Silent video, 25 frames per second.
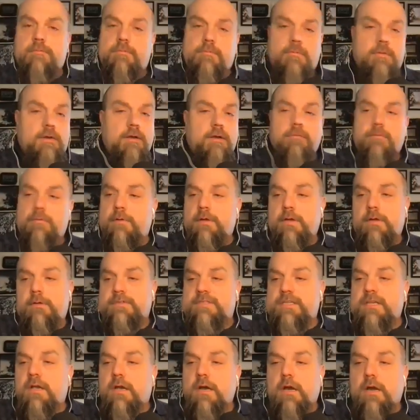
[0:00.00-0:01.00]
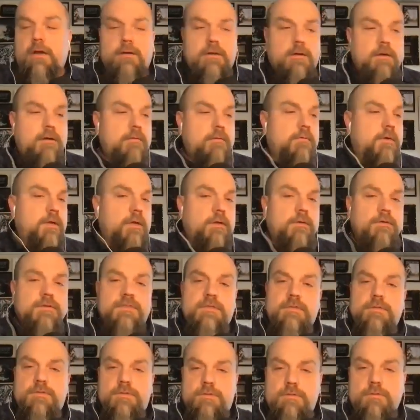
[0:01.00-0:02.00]
you want to go see Gardner, you want to go
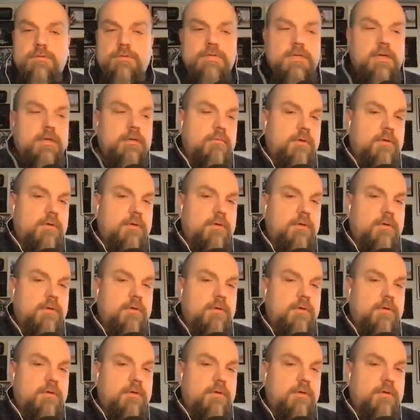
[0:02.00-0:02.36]
see Sousa,